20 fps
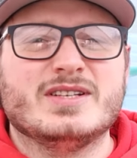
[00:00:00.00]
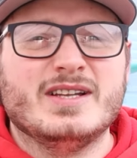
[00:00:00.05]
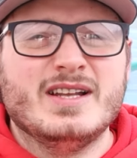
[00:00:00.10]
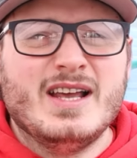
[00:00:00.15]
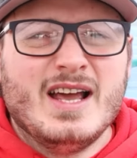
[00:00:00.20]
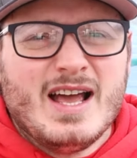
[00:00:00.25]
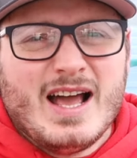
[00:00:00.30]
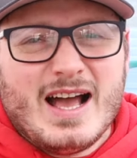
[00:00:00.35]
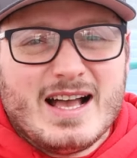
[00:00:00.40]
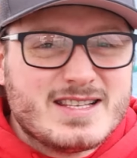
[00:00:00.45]

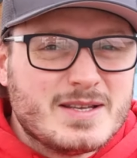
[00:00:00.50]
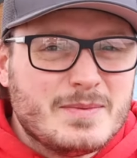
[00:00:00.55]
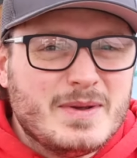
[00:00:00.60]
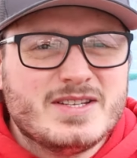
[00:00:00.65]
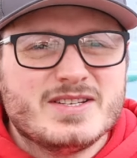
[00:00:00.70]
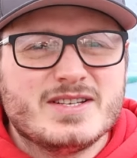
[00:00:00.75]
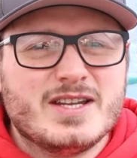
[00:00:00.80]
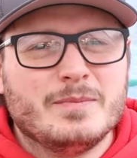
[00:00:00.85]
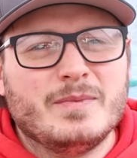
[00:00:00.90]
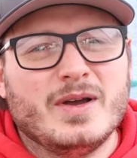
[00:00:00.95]
And as I
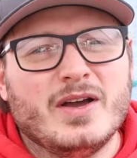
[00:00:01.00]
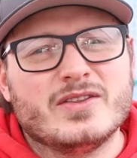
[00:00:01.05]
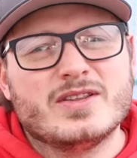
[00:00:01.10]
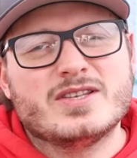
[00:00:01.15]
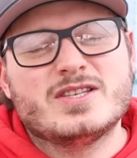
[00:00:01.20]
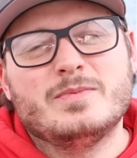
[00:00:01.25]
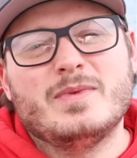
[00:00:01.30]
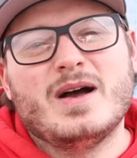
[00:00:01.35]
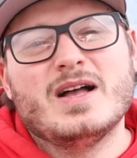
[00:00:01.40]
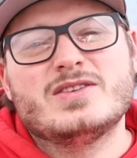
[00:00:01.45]
mentioned in my
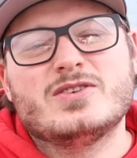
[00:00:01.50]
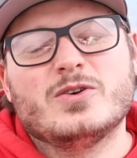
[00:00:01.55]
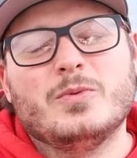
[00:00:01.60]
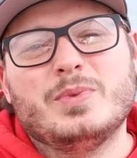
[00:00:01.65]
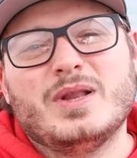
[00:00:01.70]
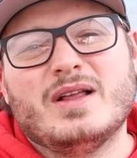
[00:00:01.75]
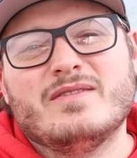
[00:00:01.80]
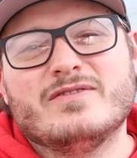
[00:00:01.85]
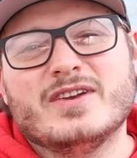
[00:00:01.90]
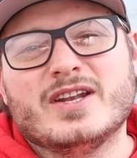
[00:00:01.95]
other tomato
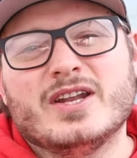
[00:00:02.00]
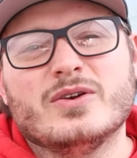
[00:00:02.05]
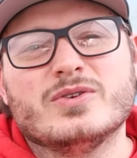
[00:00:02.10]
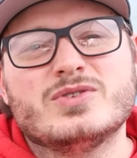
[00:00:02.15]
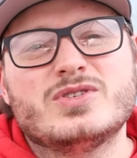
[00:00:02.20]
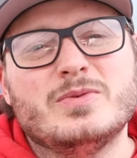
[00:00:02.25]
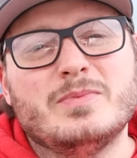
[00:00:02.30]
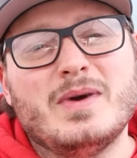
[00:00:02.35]
plant videos,